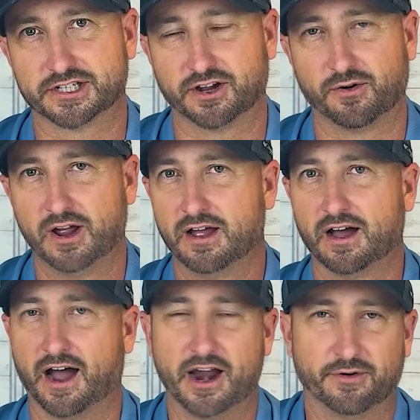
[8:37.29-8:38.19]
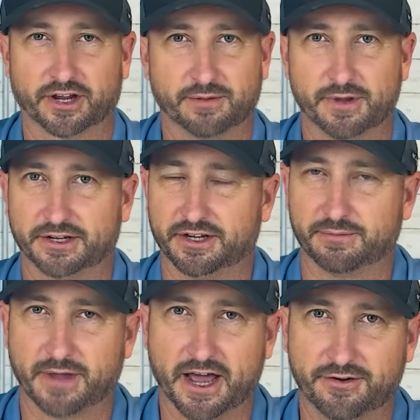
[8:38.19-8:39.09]
So I recommend
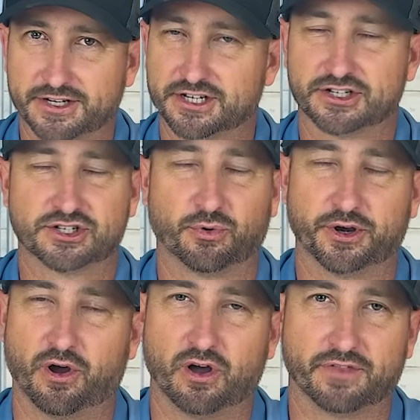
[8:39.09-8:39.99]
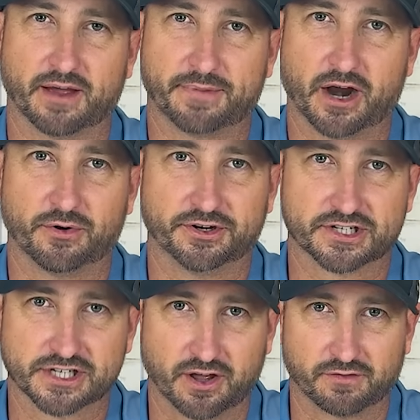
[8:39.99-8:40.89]
getting batteries, storing all of that power
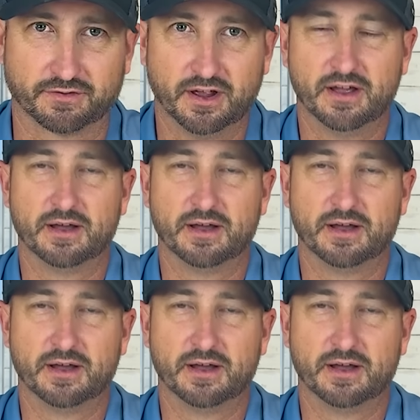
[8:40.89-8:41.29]
yourself.